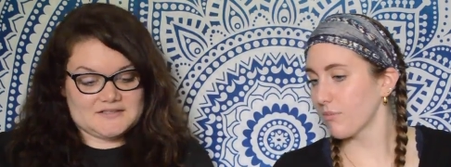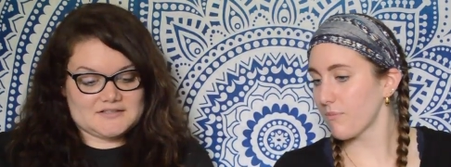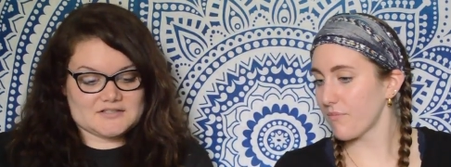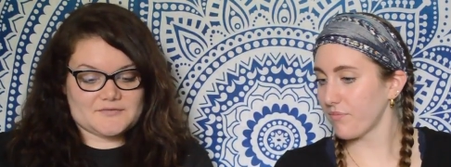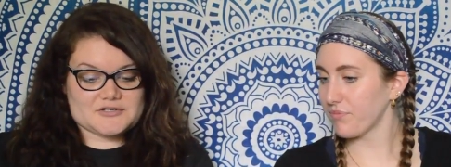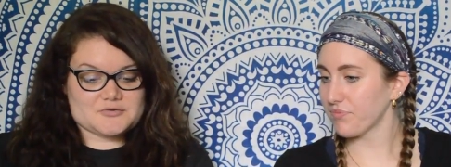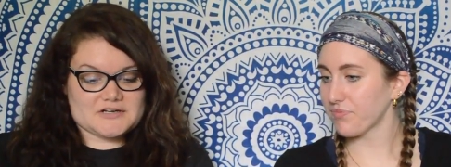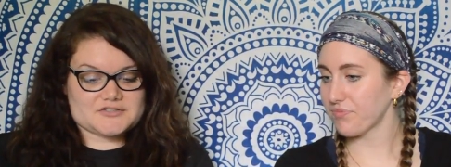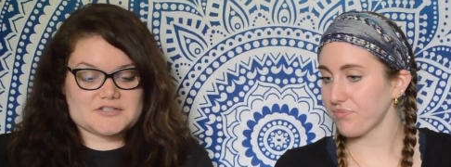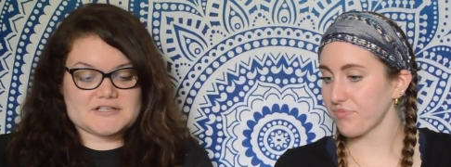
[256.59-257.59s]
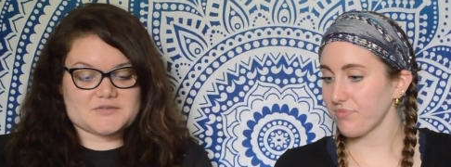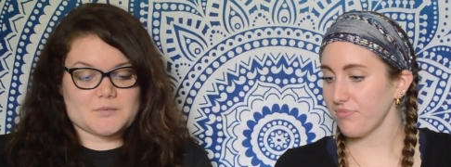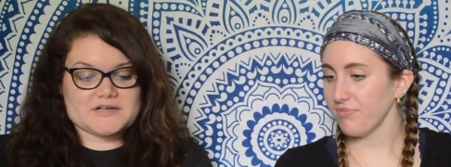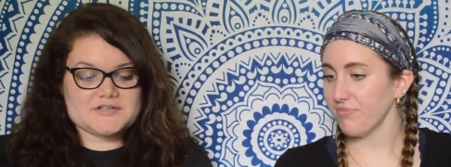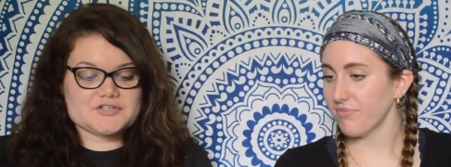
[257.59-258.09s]
Speaker 1: So first question is,
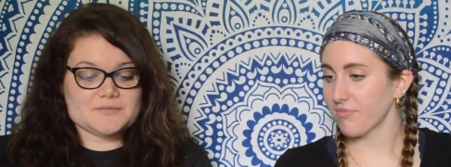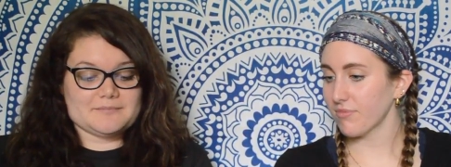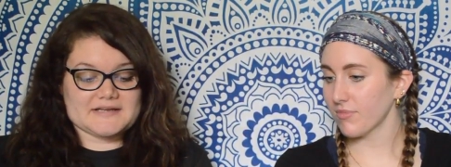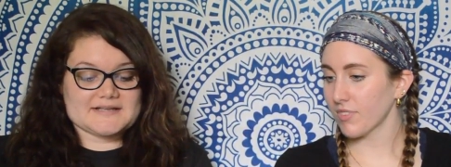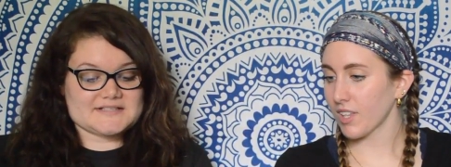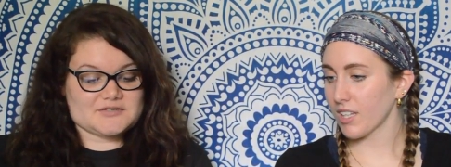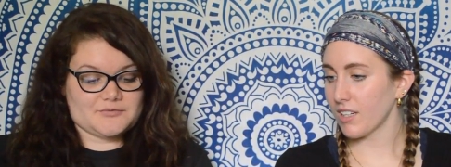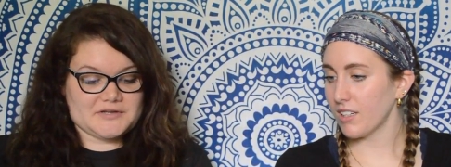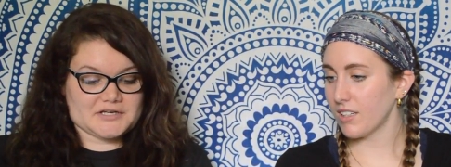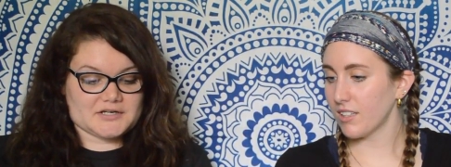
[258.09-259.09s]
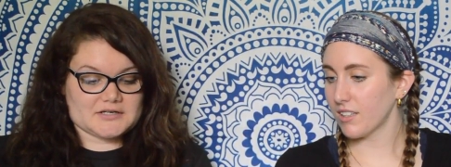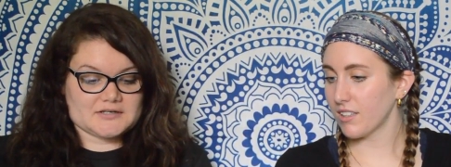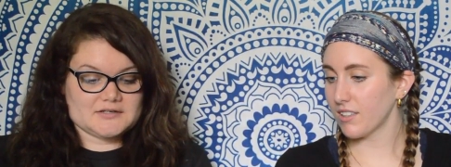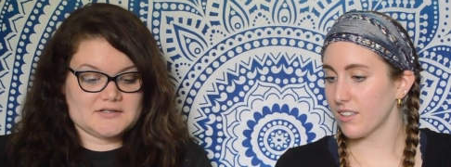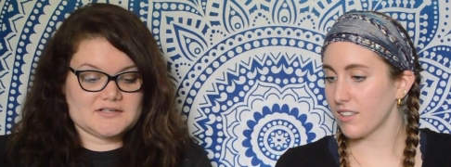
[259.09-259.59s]
what is your biggest fear?
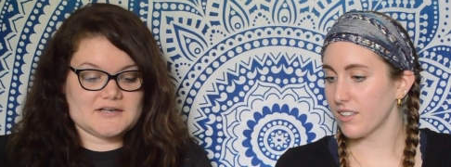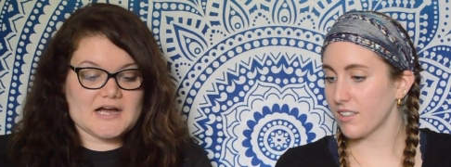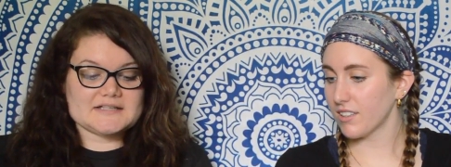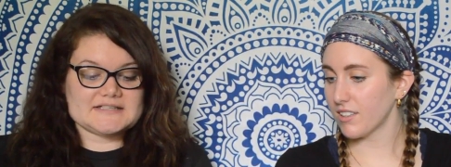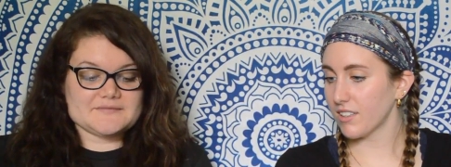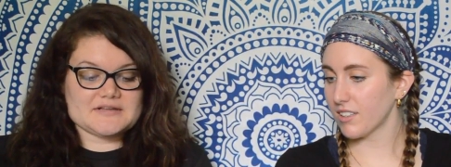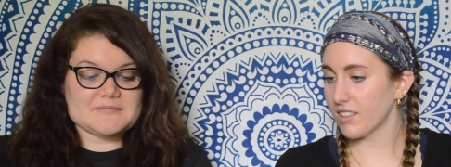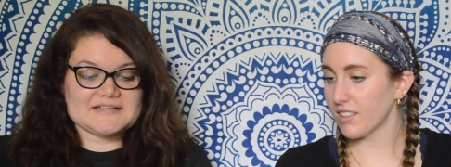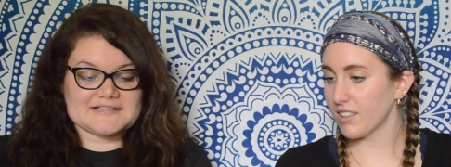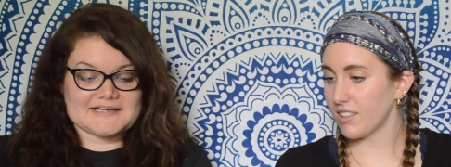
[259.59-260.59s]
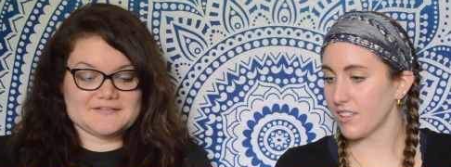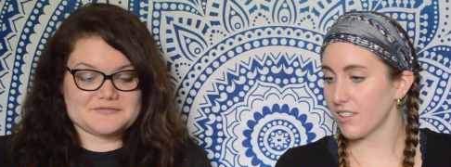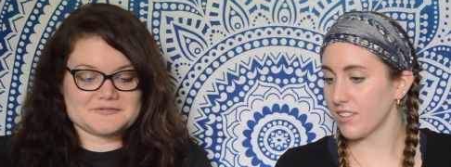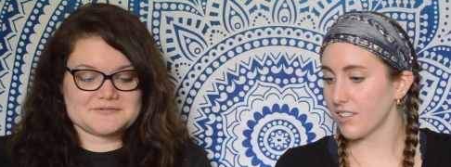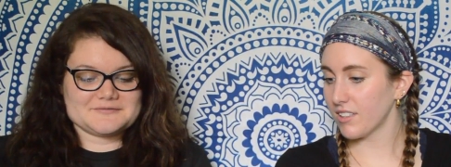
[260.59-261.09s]
Not living my
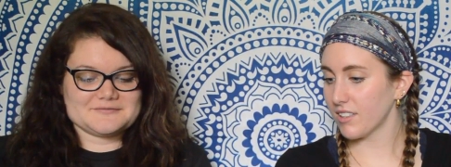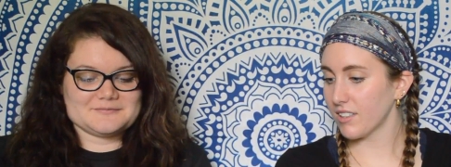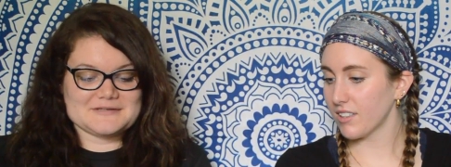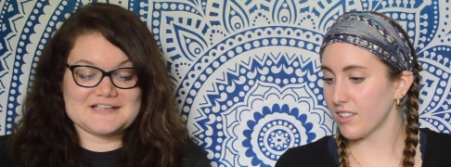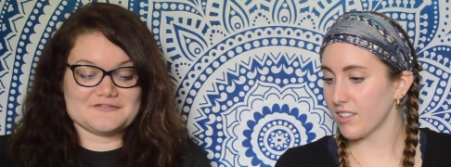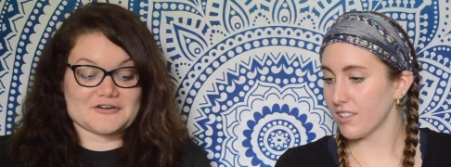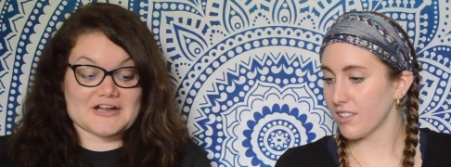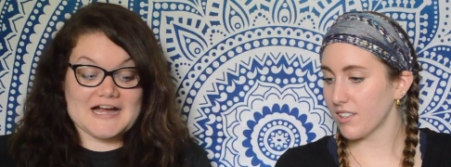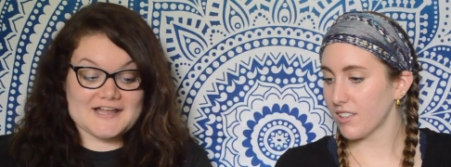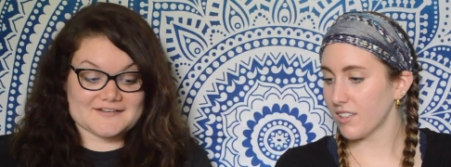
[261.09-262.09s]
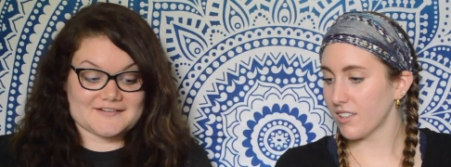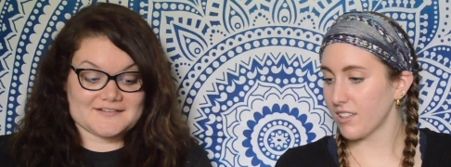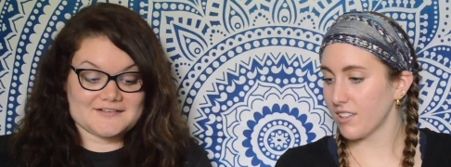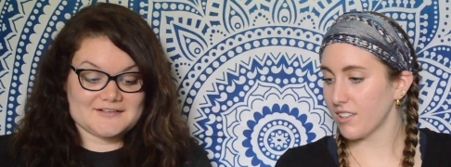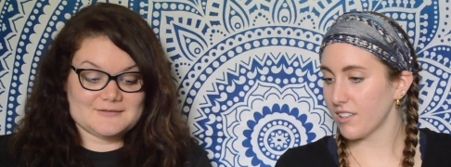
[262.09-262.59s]
life, being forgotten,
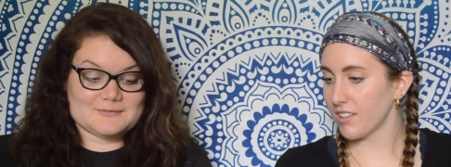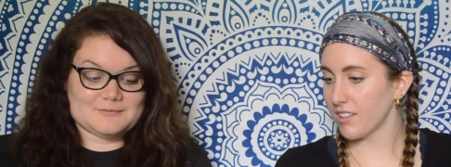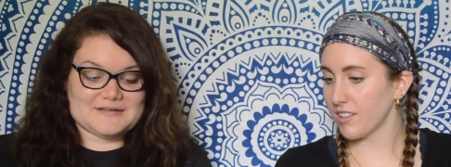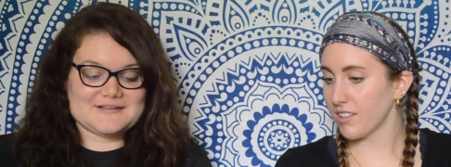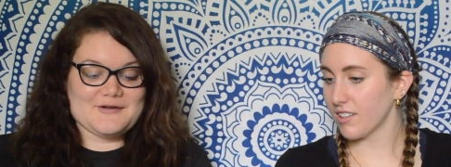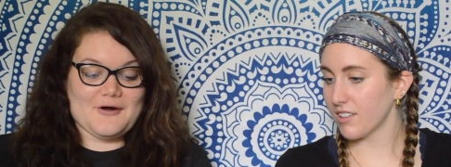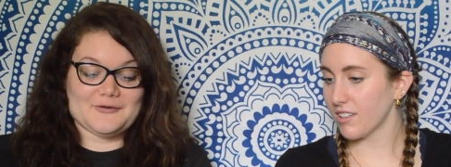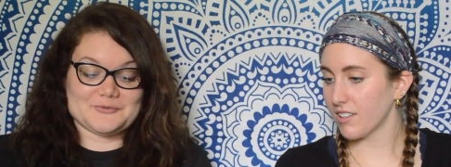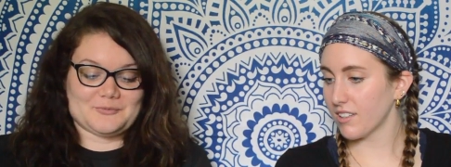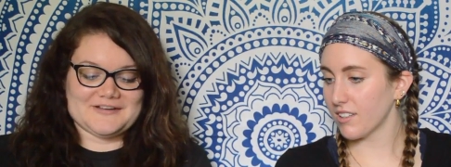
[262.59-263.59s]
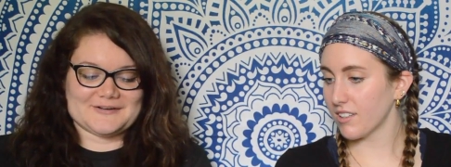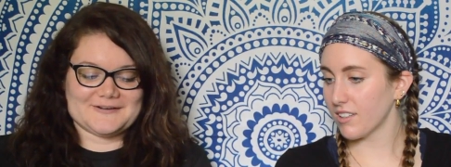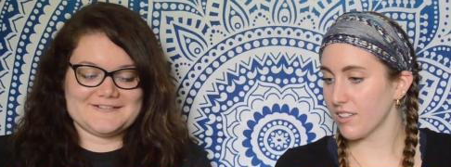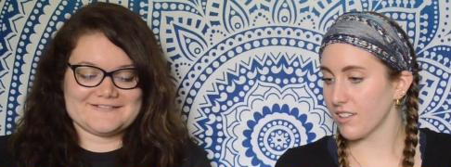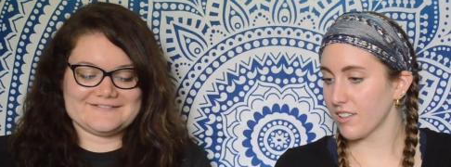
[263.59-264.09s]
being called
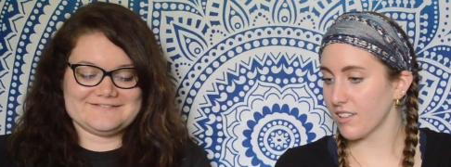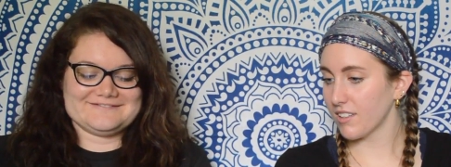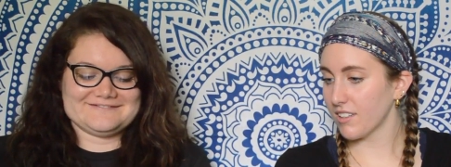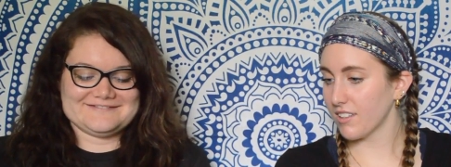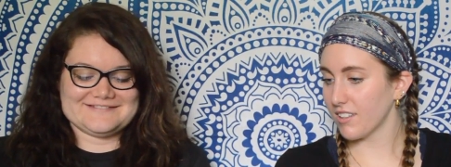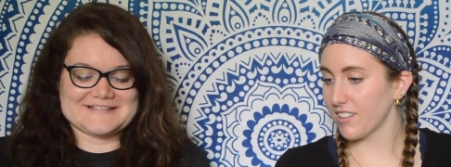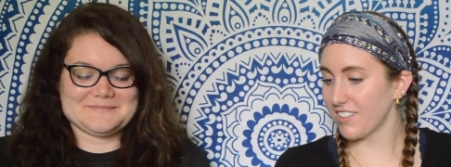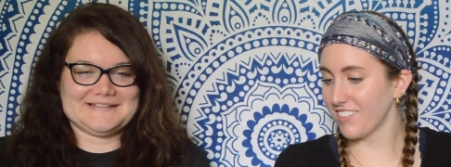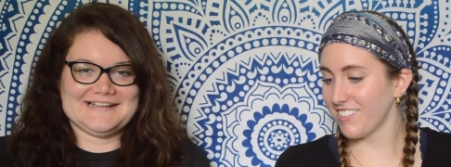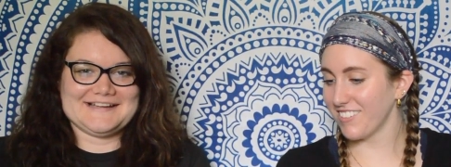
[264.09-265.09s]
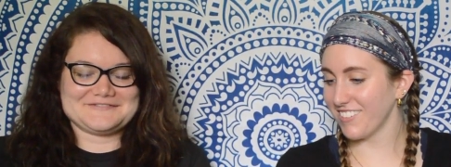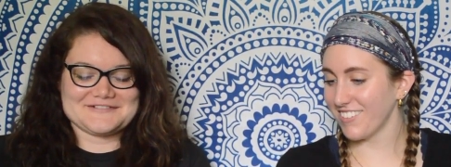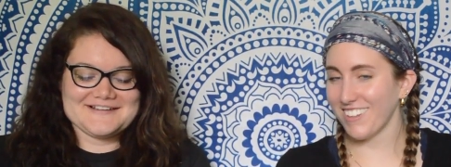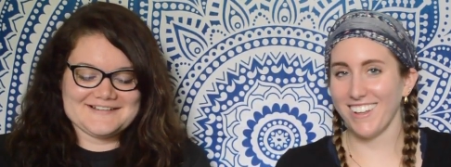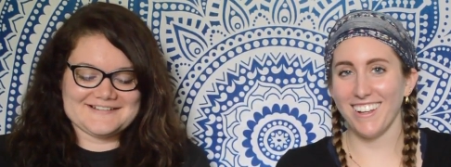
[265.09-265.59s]
weird, it's my
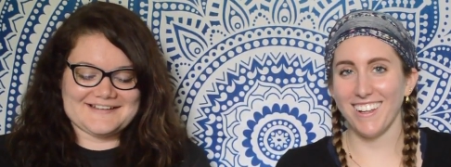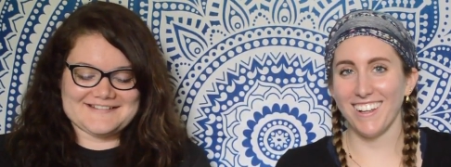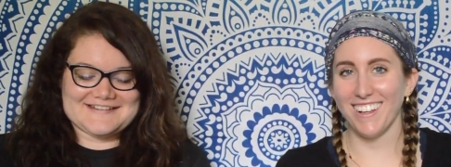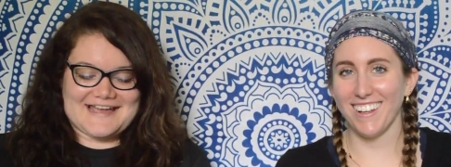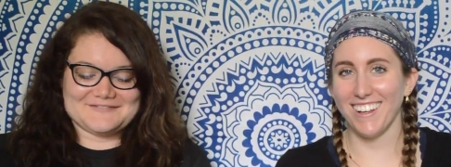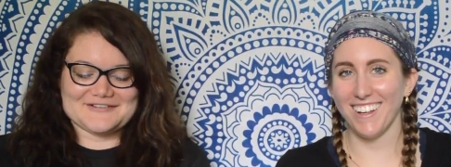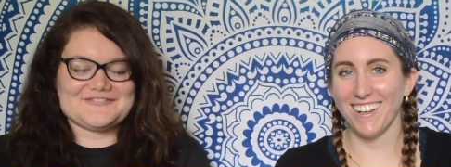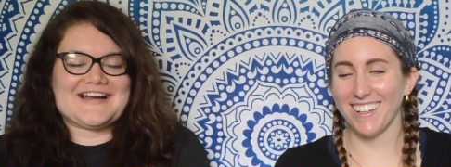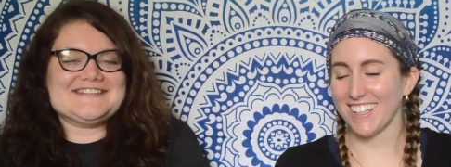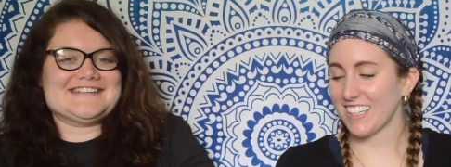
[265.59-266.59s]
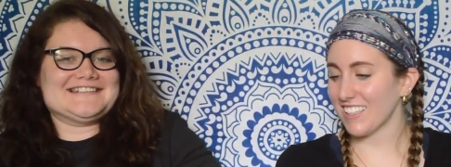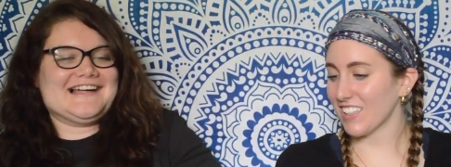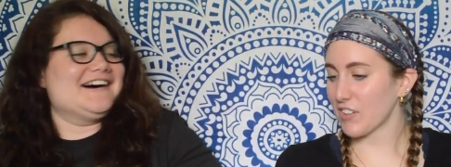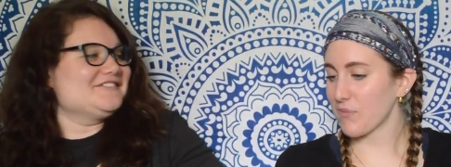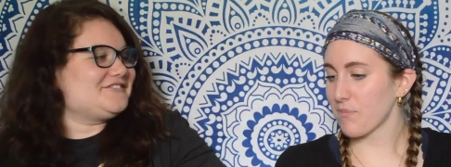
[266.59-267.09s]
life, and never finding
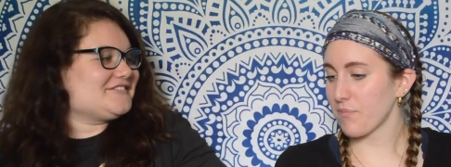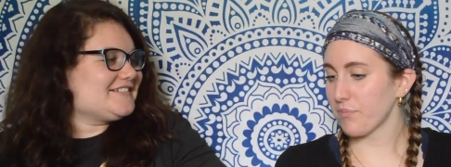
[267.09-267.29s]
love.